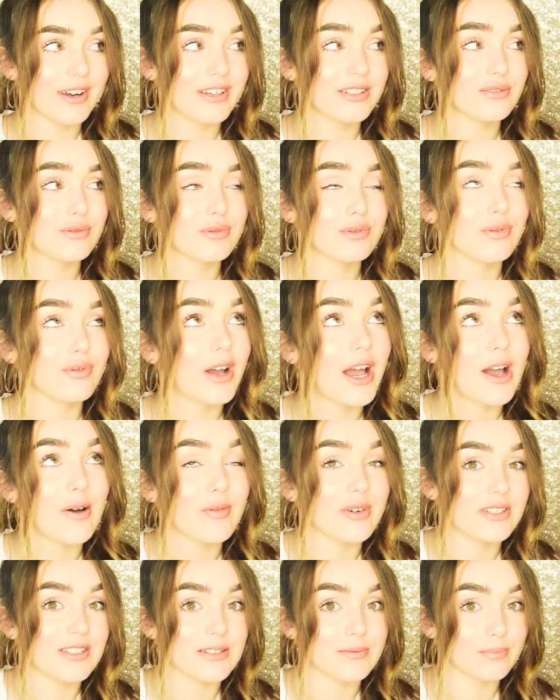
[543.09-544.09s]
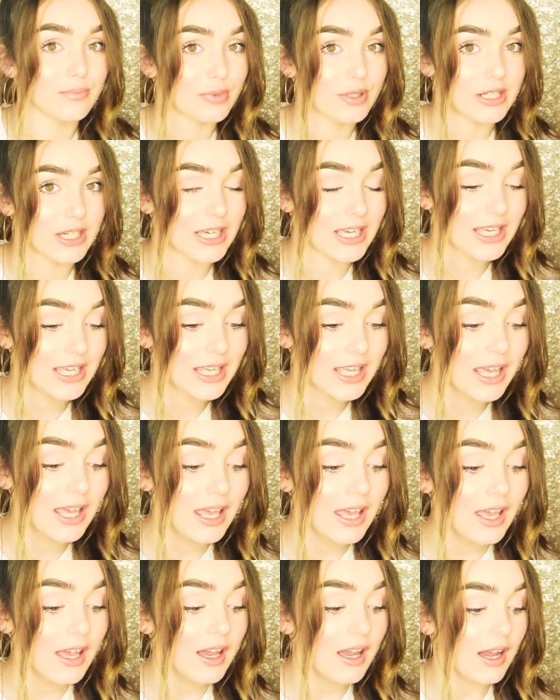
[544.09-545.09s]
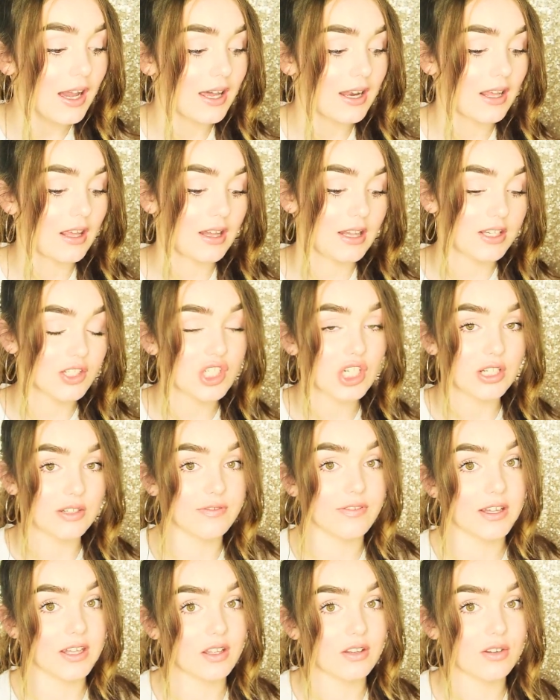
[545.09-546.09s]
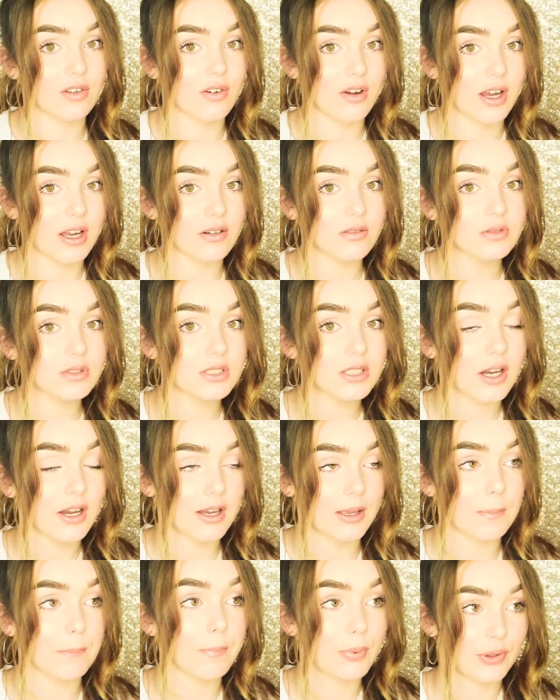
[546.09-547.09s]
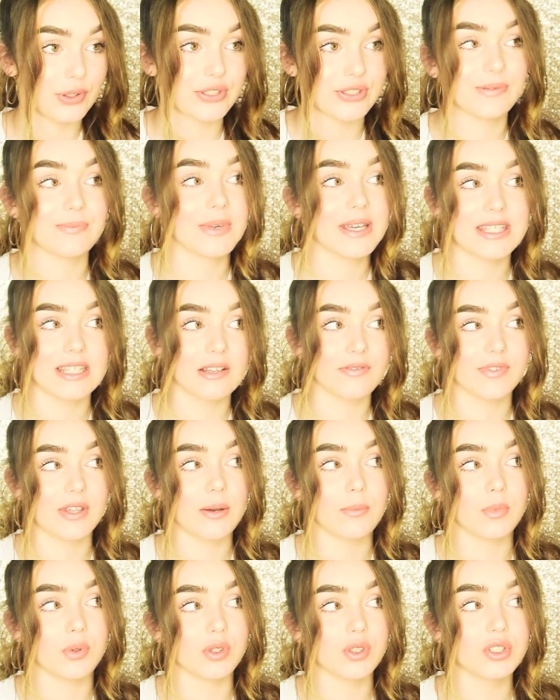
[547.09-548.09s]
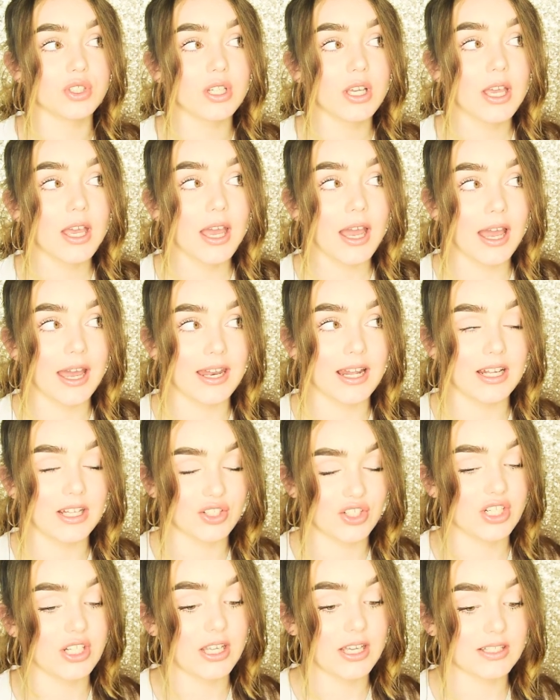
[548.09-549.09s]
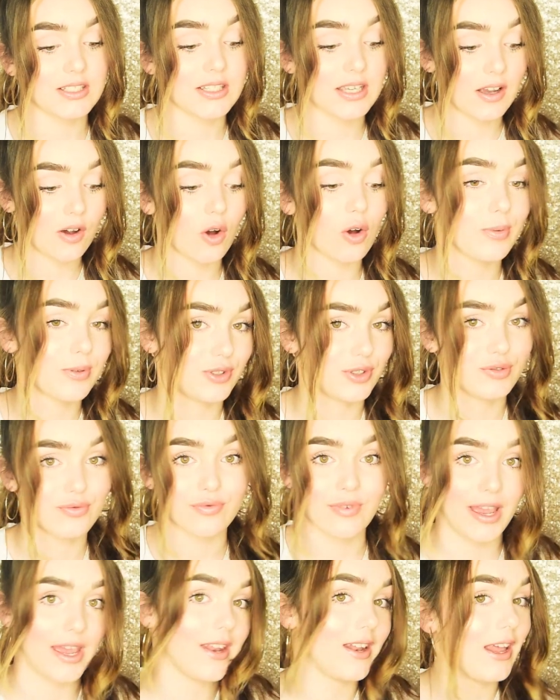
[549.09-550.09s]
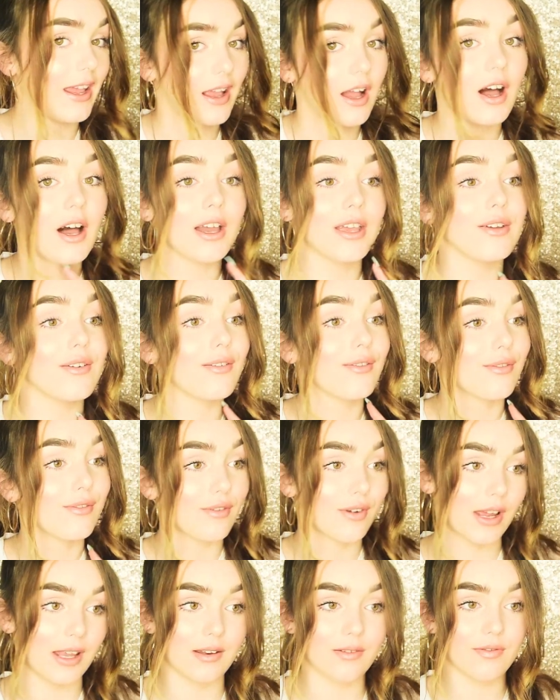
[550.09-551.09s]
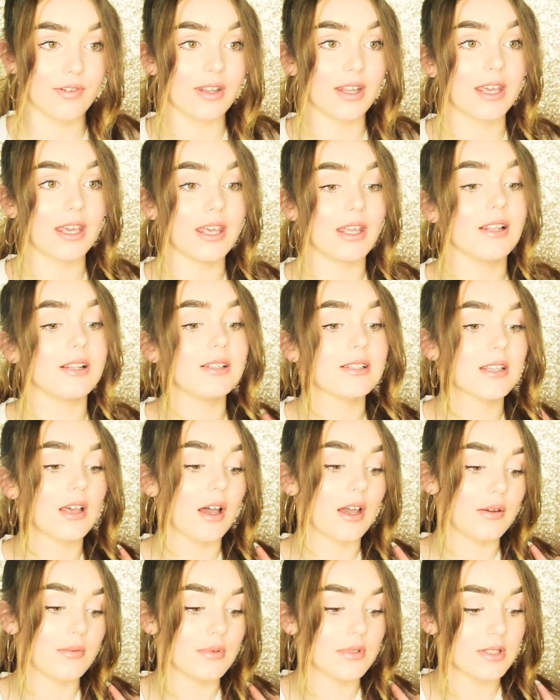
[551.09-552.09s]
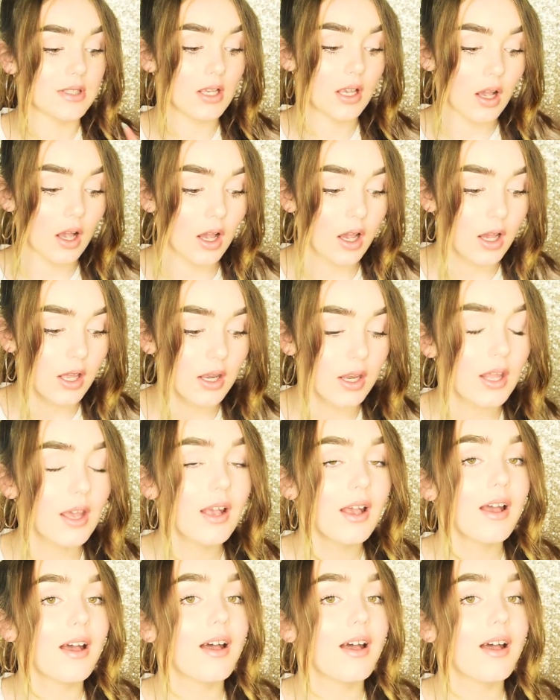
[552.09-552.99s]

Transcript: I don't know how it didn't break. And I literally fell on the ground. I busted myself that much. And I literally had to get up and just run. Like, I ran for the hills. I was gone.